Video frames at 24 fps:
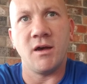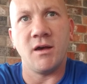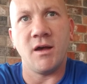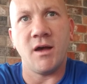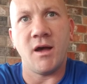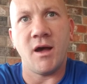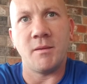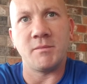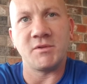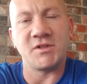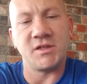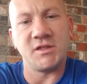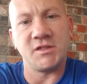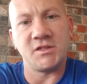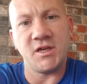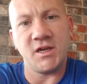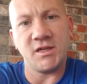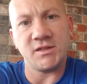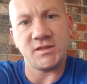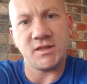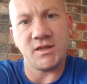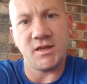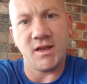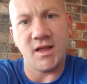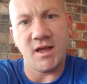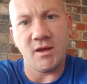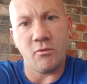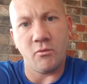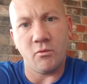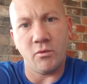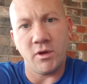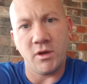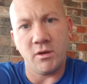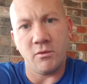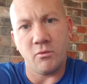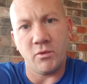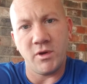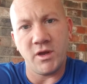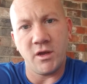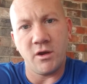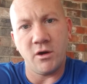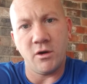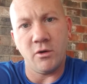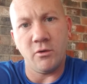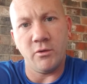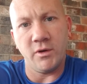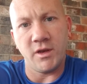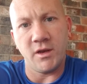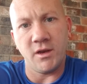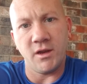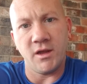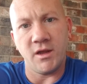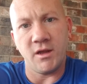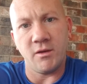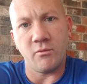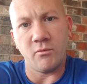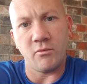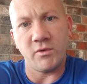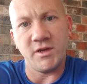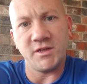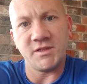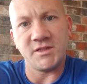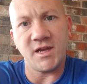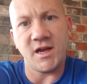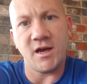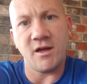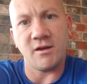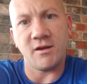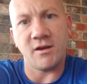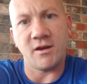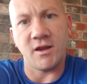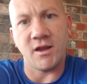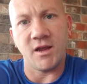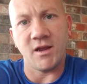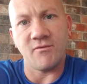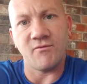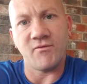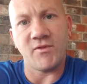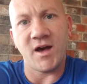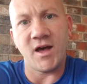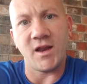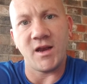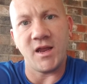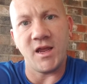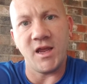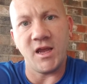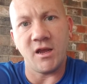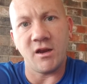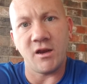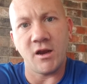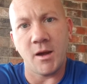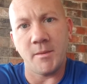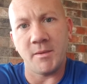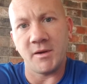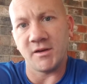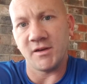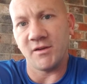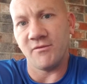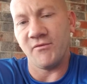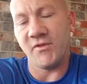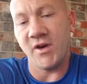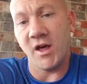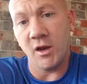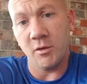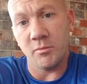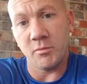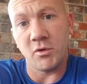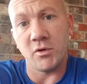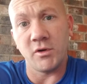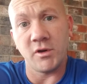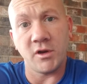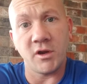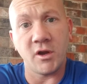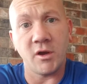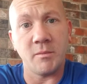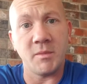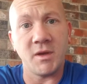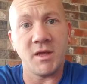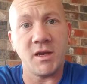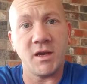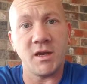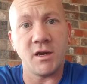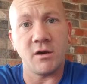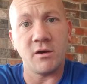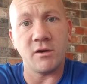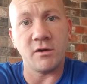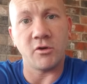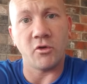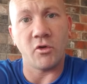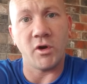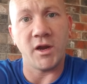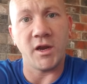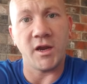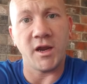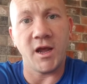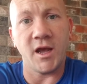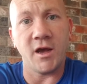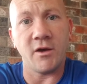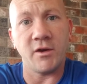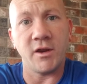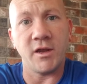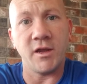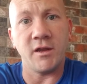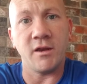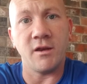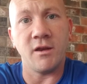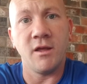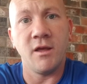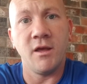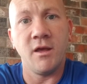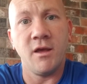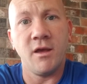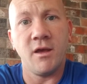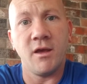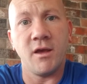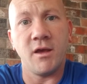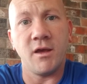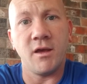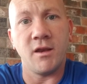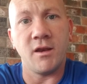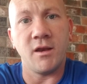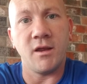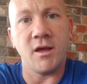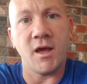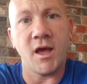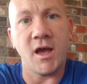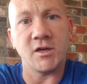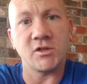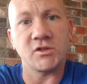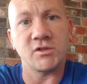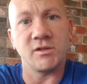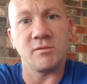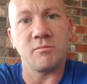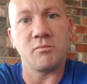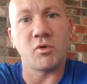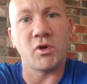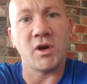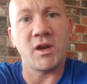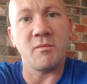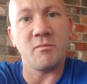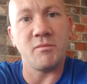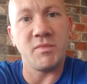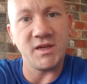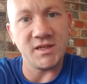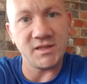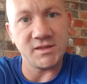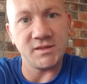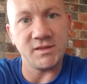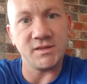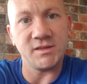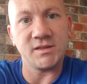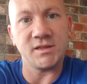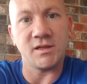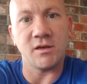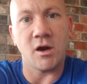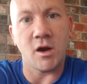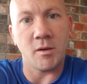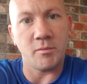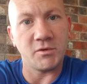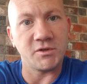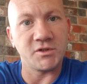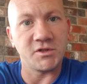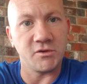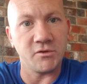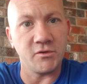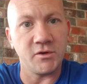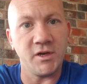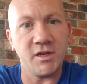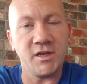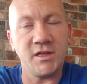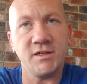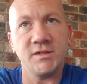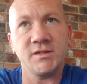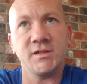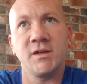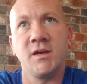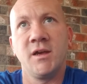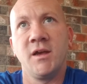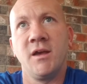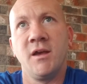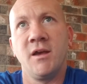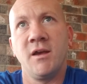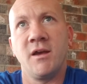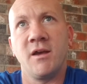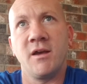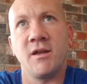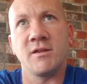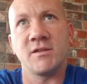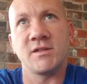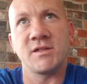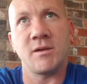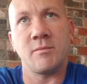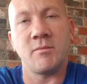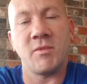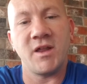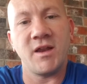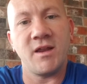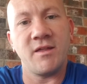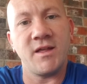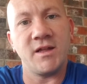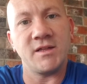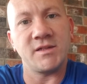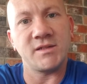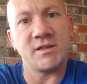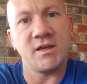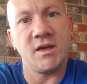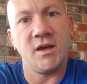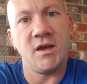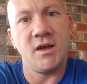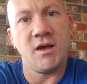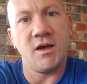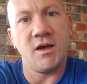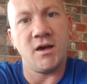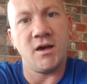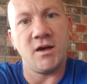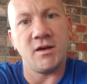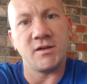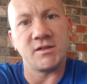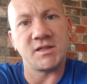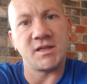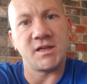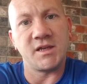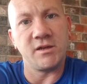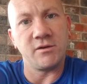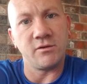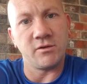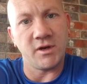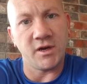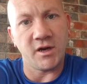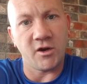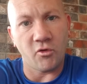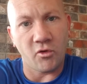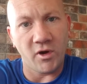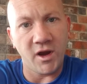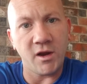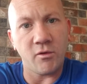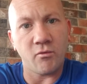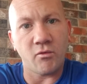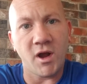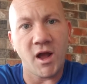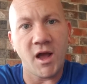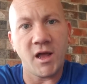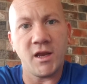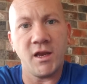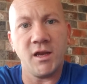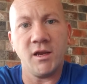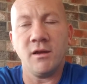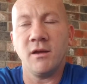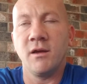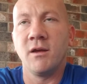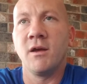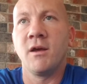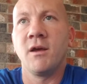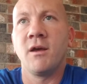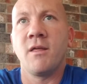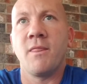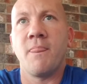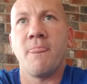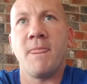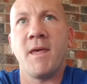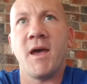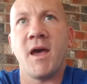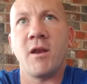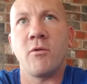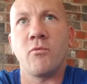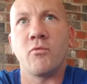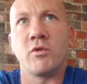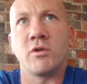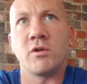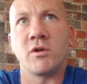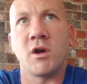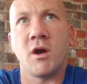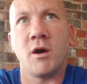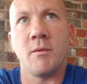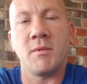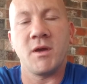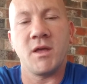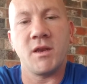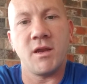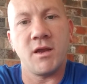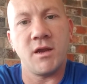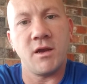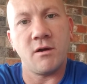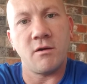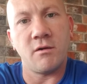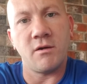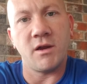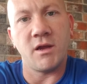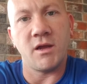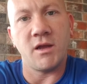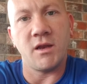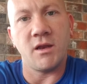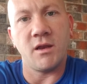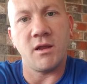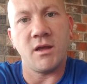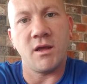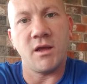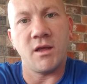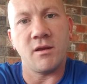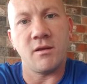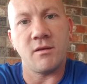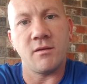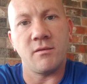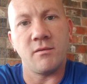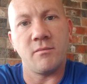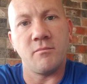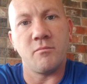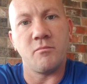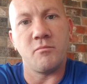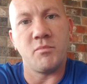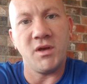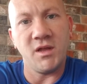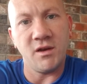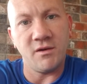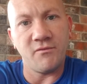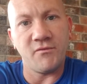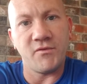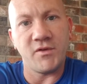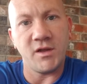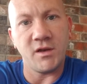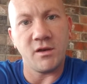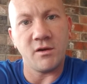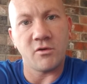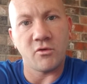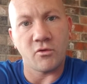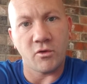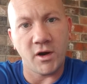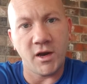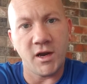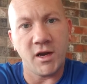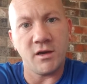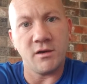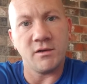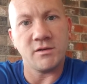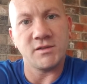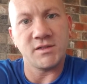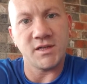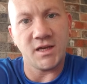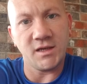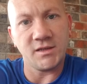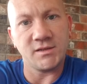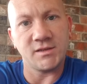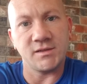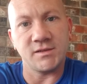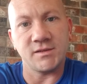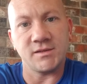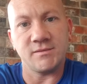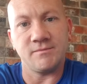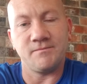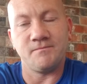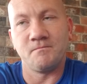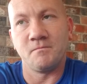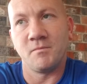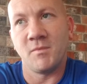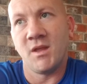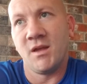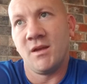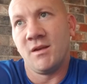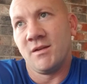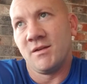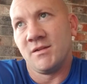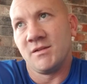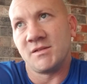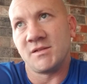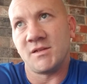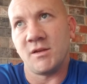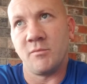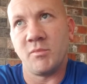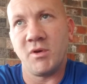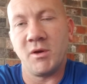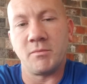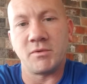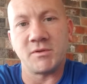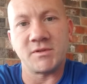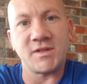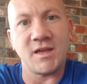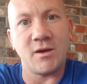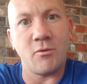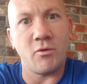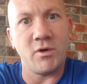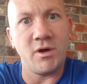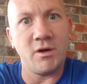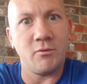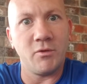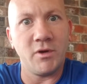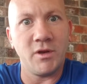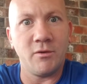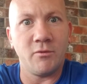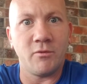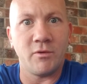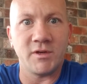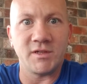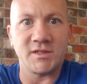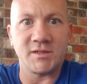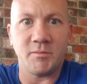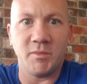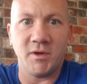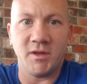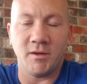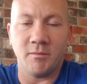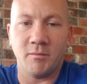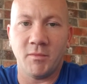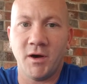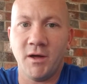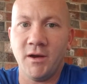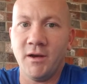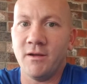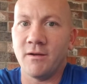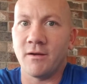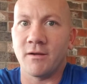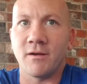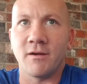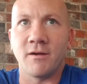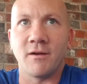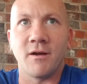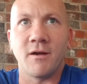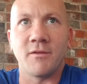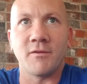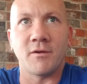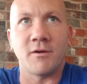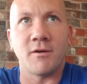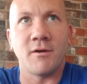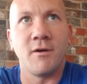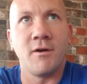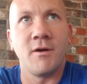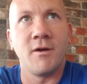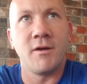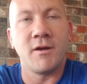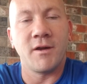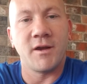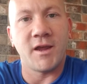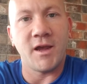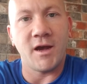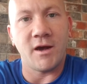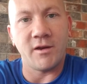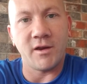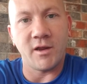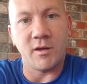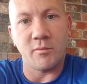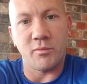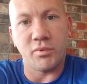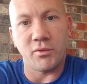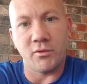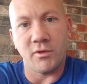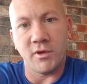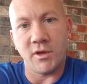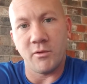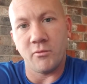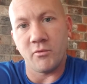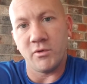I'm suggesting that we go and reach out and find an economic developer to come in here to Crane County and actually bring business and opportunities, and somebody that's skilled in grant writing that will come in here and benefit Crane, Texas. Some people say, well, we don't want to spend the money on another county employee.